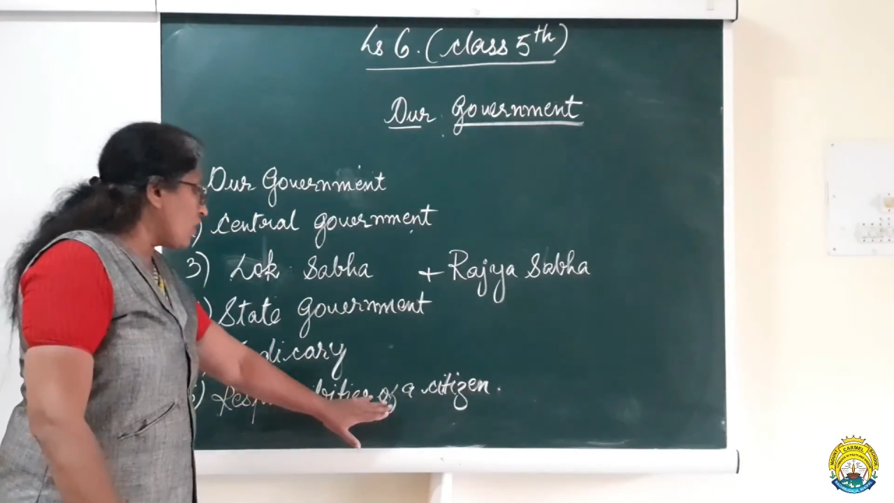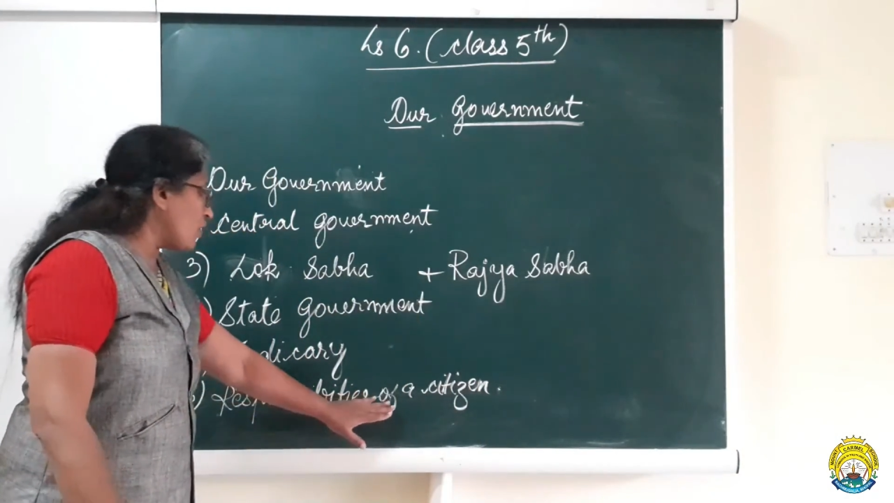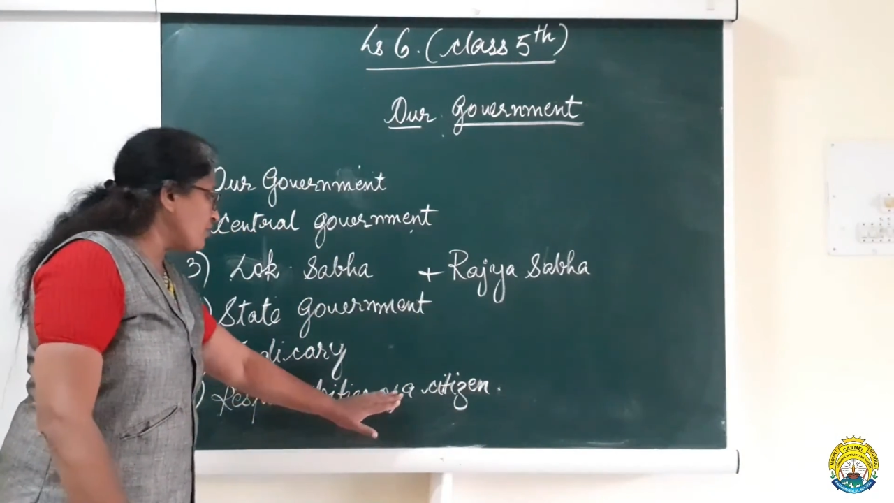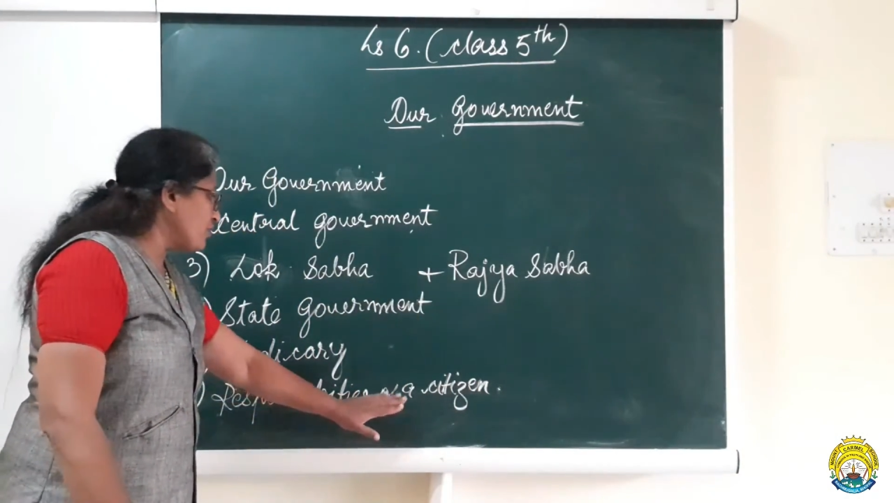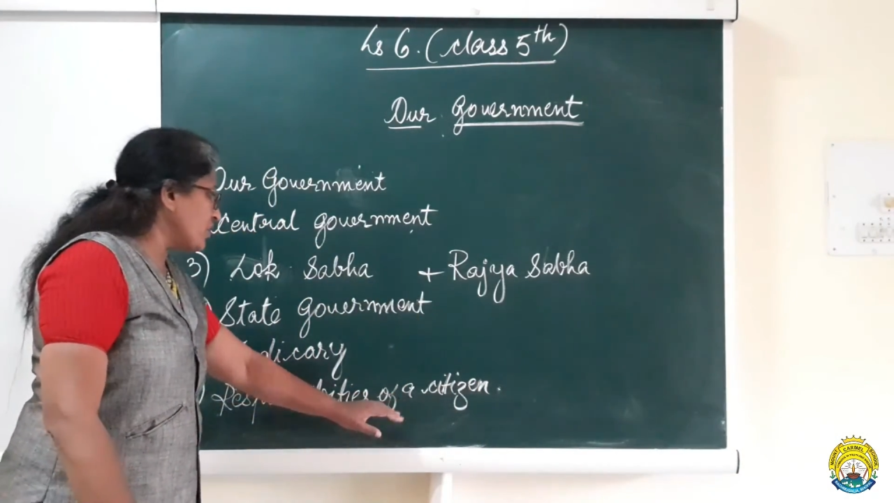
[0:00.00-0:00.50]

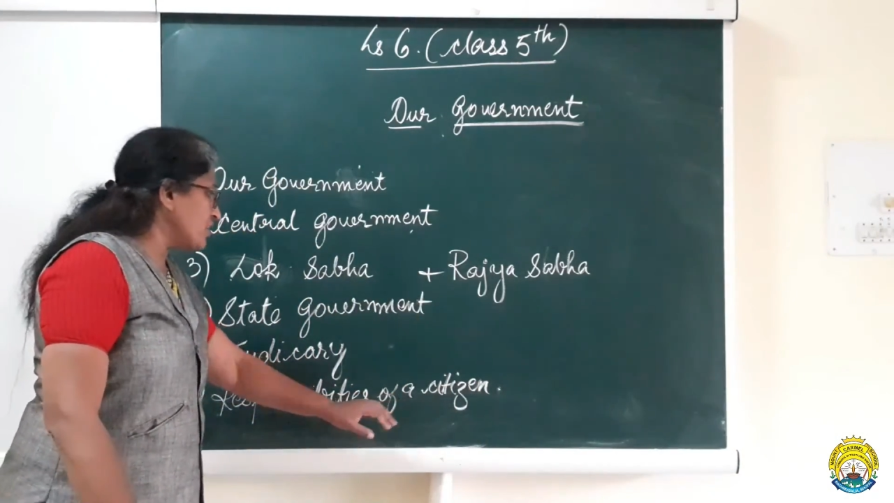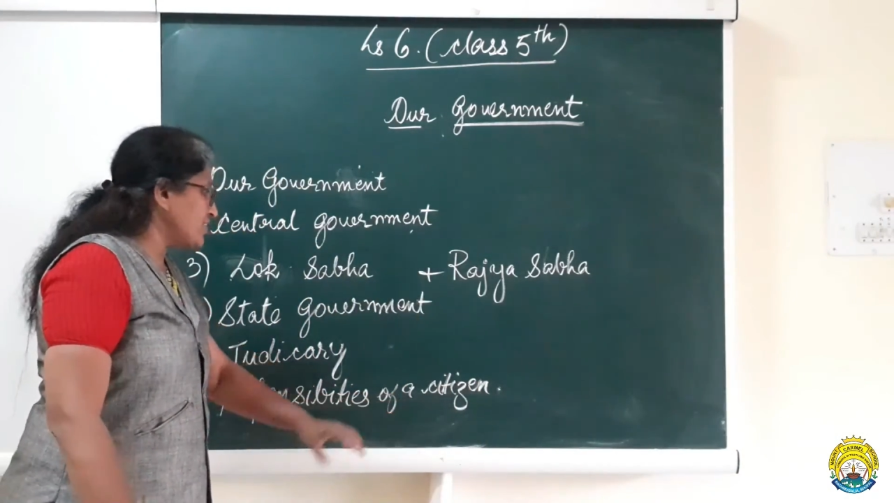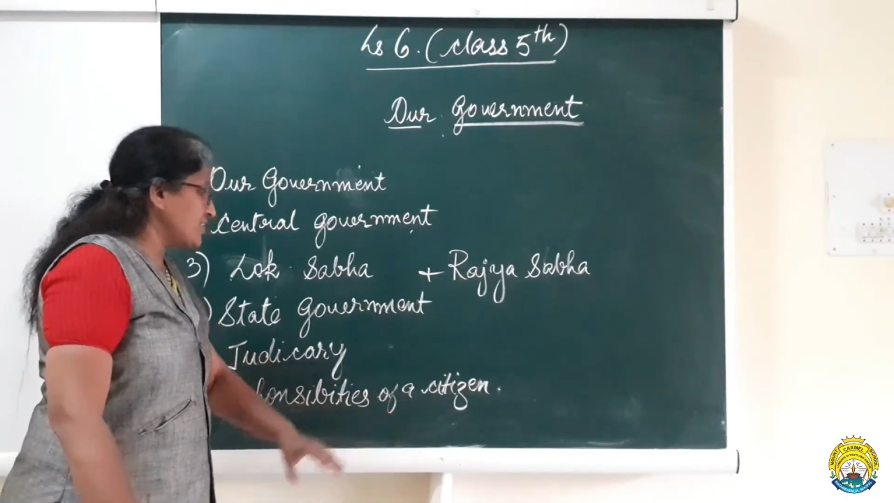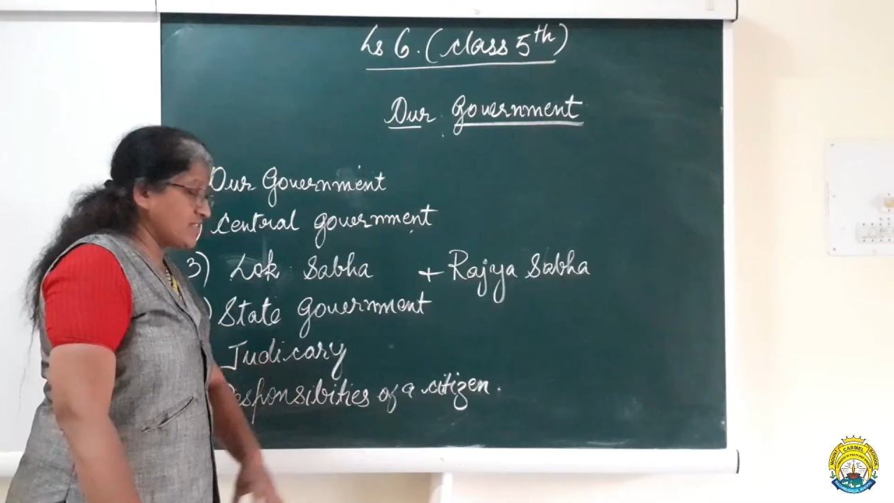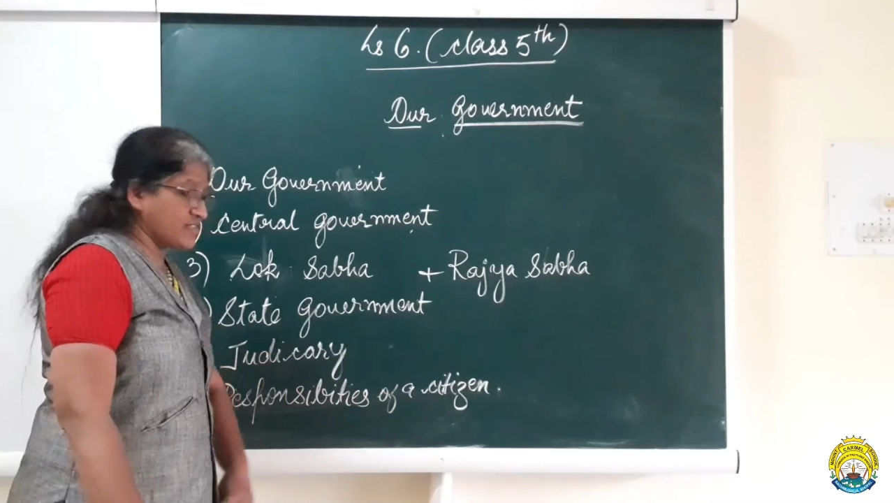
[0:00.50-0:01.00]
of a
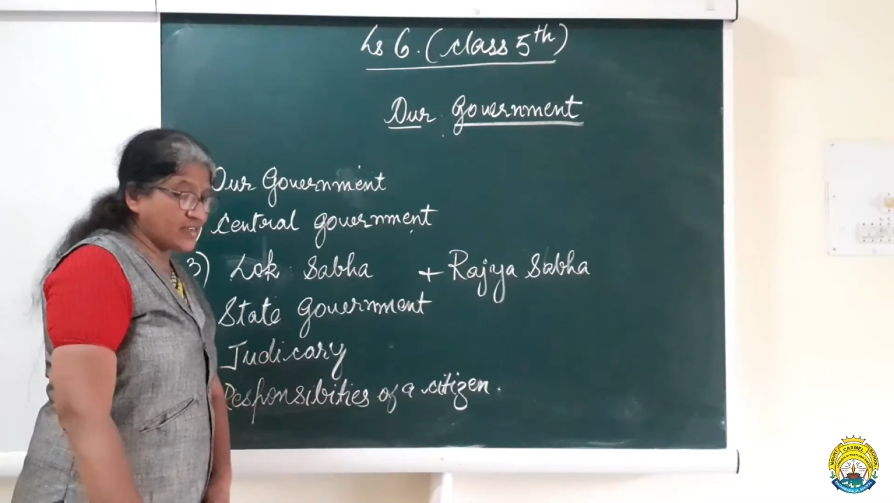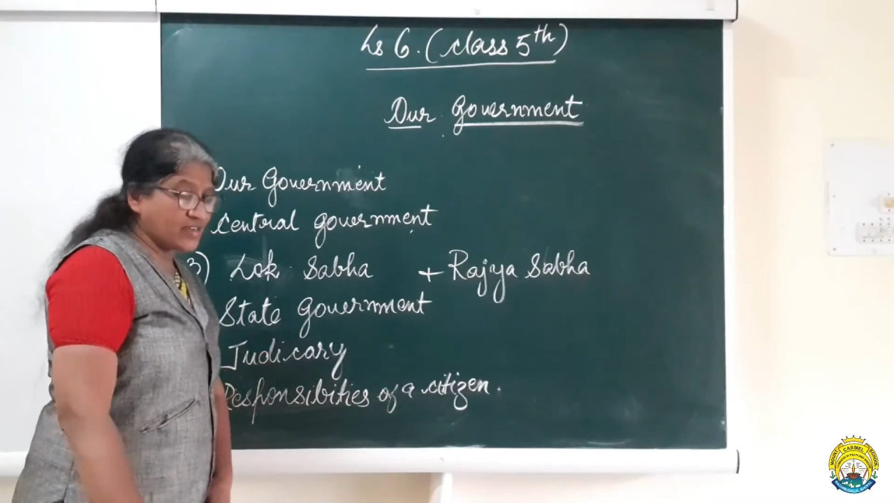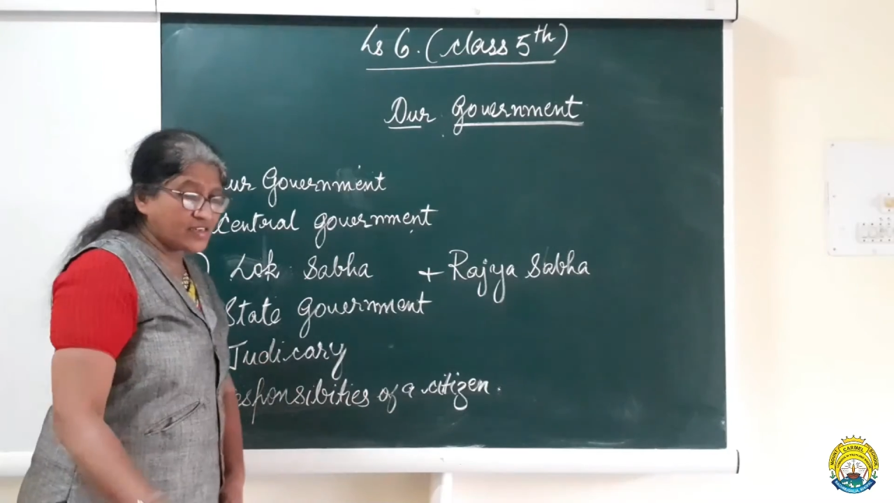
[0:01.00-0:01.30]
citizen.